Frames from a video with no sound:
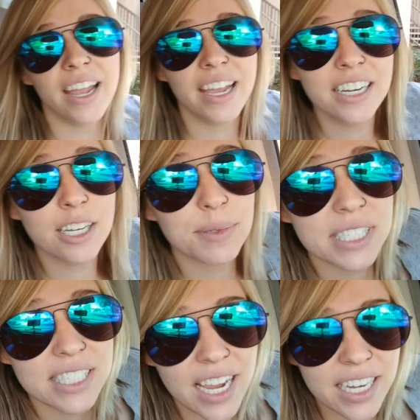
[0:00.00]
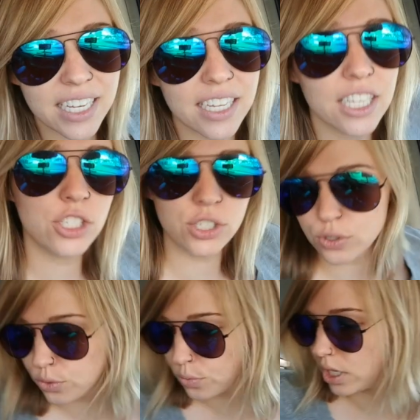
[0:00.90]
ended up deciding
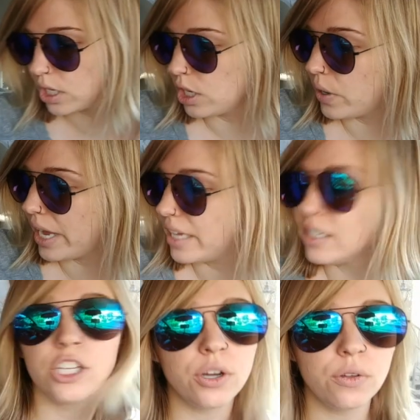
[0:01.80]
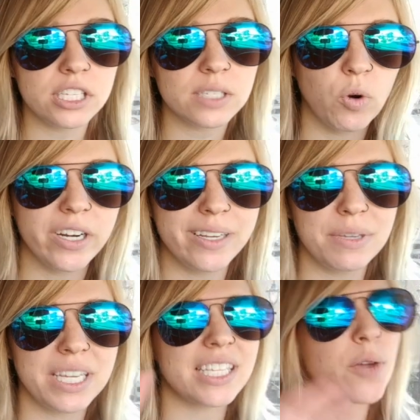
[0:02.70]
to go ahead and go this morning
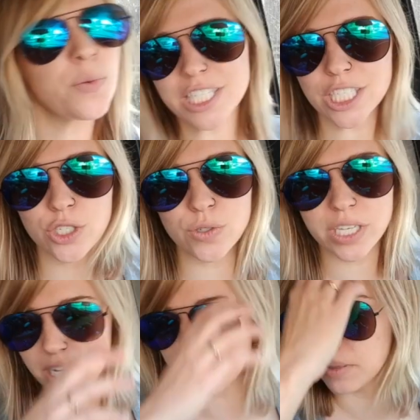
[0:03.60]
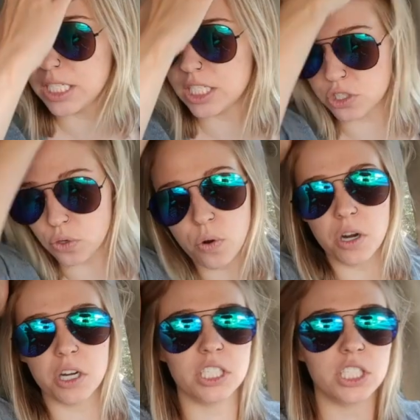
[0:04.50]
because I wasn't too terribly
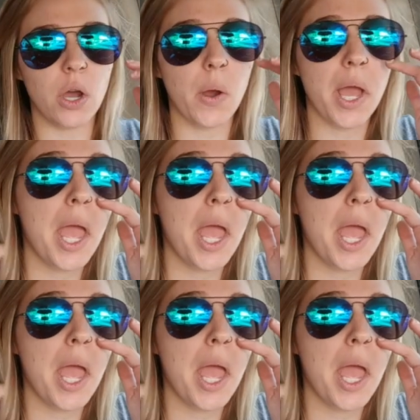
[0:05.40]
sore, so